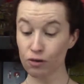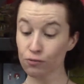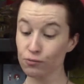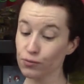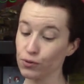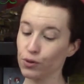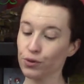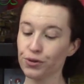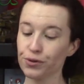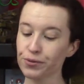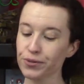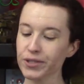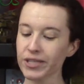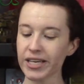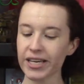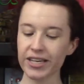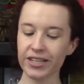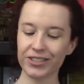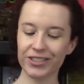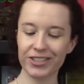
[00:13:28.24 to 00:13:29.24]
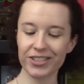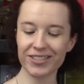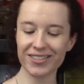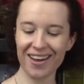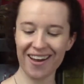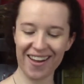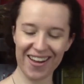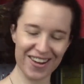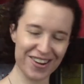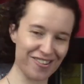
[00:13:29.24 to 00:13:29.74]
Roll Through the Ages,
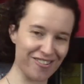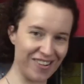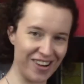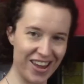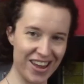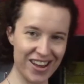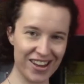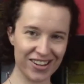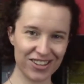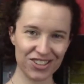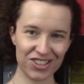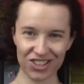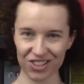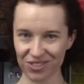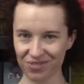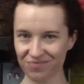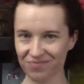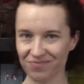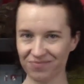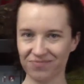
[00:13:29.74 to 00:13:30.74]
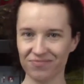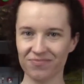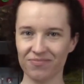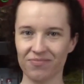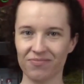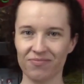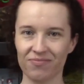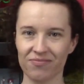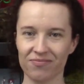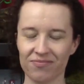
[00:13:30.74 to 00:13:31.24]
Iron Age.
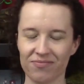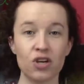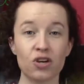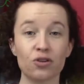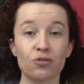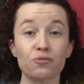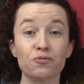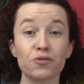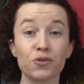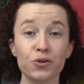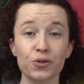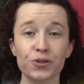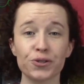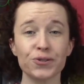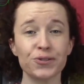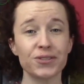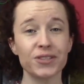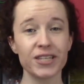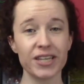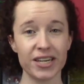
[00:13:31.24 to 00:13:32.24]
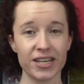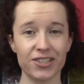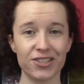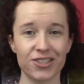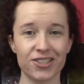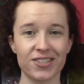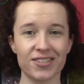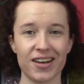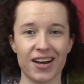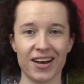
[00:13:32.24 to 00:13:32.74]
Roll Through the
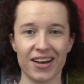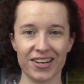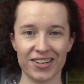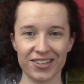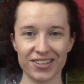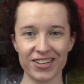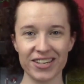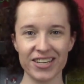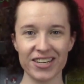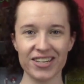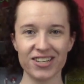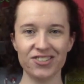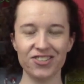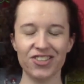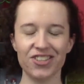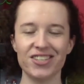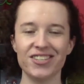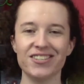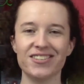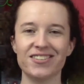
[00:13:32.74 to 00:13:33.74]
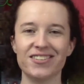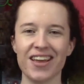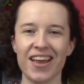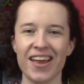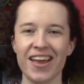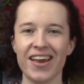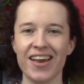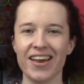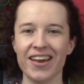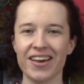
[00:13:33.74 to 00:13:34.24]
Ages, Iron Age is
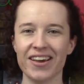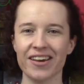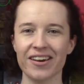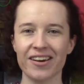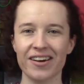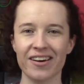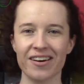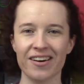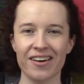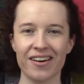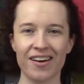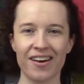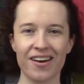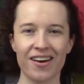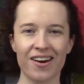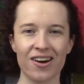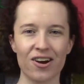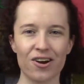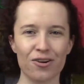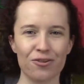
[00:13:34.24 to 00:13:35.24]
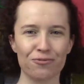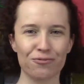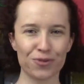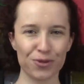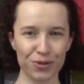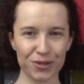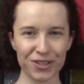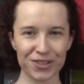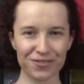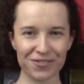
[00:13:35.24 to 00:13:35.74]
a
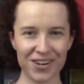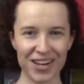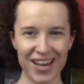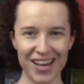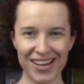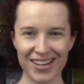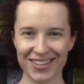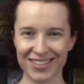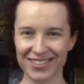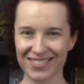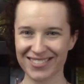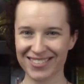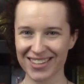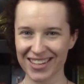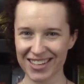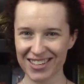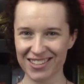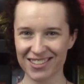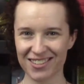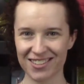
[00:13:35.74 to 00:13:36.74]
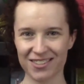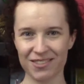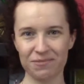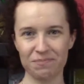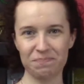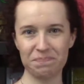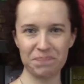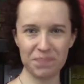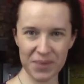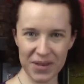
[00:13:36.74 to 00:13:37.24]
roll and write
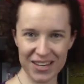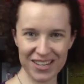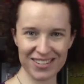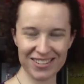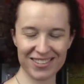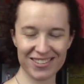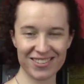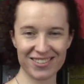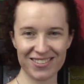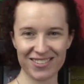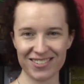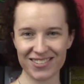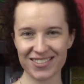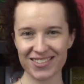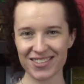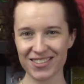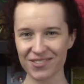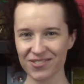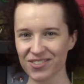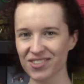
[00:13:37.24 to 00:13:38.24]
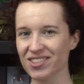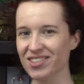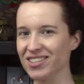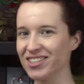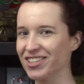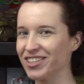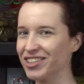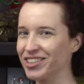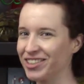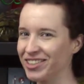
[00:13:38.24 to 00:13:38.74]
dice-based
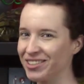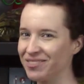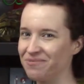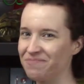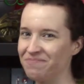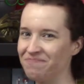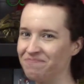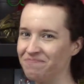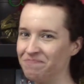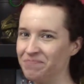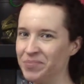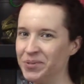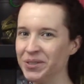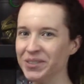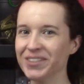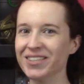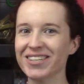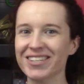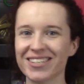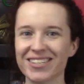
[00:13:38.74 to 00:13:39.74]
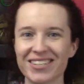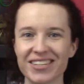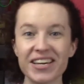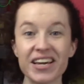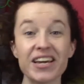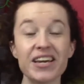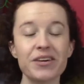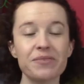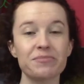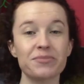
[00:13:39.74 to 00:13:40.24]
civilization building
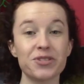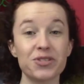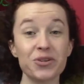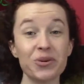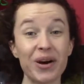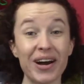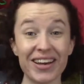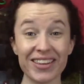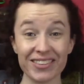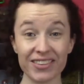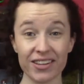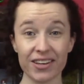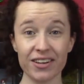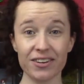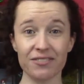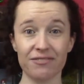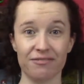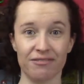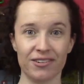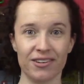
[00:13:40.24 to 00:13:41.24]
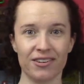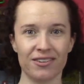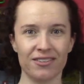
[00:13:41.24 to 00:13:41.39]
game. So I love